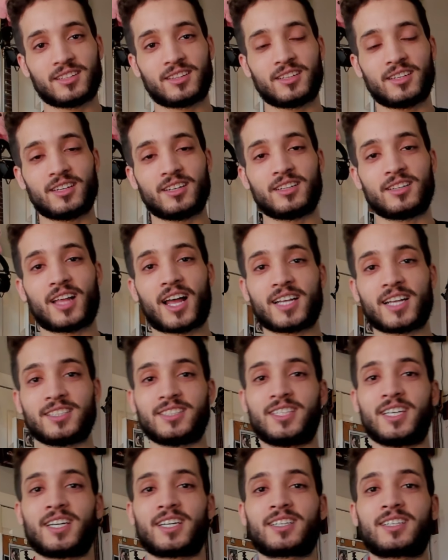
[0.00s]
the
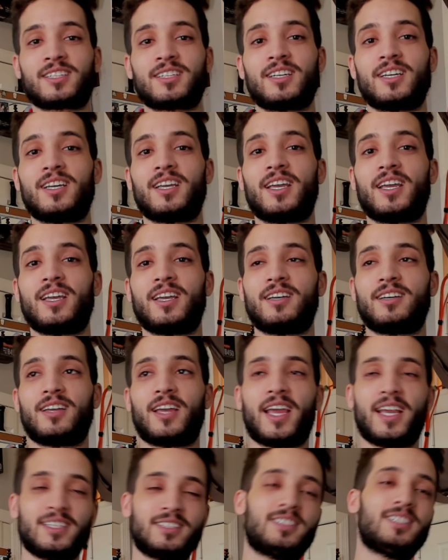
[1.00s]
Logitech
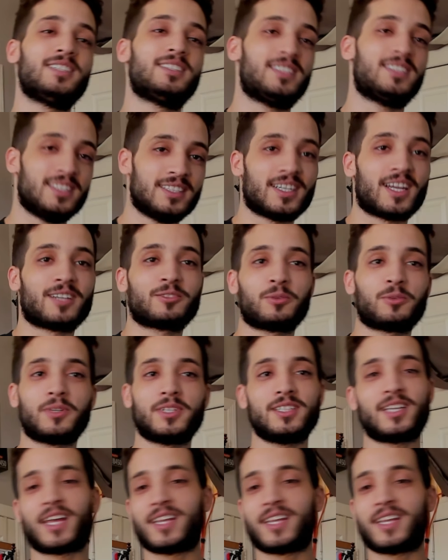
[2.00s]
HD C920.